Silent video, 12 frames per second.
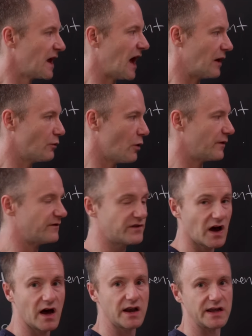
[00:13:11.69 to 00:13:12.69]
And what we've
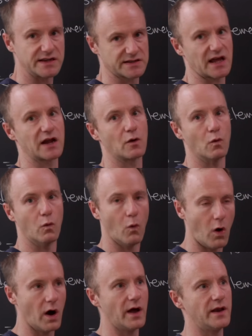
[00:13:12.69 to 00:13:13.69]
done is like
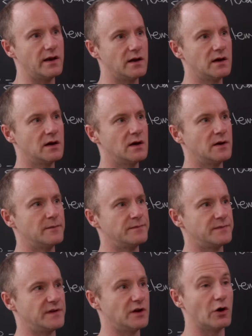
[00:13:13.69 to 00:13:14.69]
one,
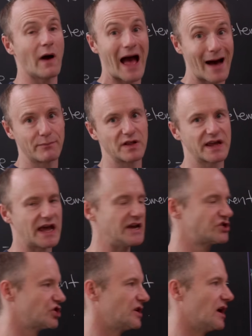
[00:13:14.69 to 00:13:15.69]
you know,
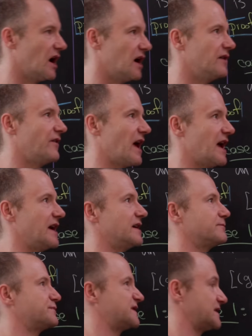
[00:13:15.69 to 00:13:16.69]
application of
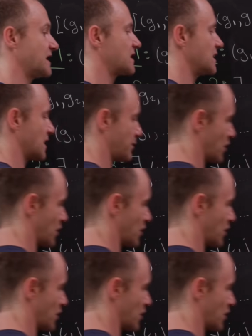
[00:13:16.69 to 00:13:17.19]
a cyclic